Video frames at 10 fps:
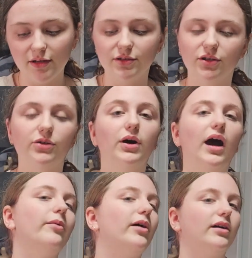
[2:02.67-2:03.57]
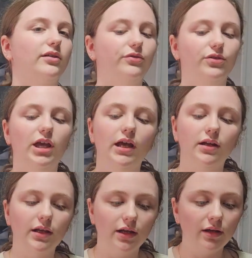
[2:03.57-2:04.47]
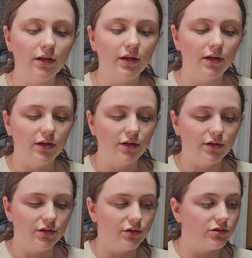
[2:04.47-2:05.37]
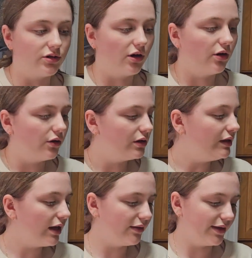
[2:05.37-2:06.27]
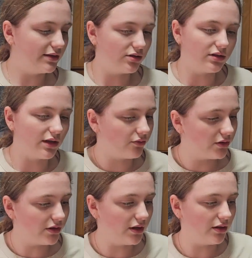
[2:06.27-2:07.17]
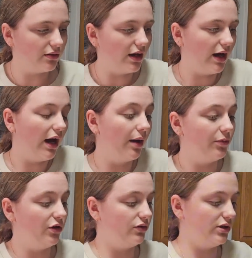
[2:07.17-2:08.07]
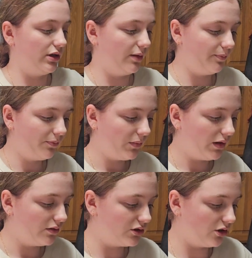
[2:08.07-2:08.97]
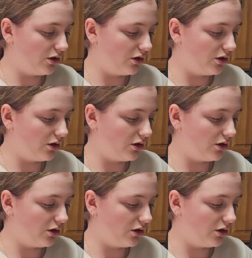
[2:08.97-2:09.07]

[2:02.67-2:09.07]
So I'm not going to freehand it. So yeah, that's just everything that I'm using. So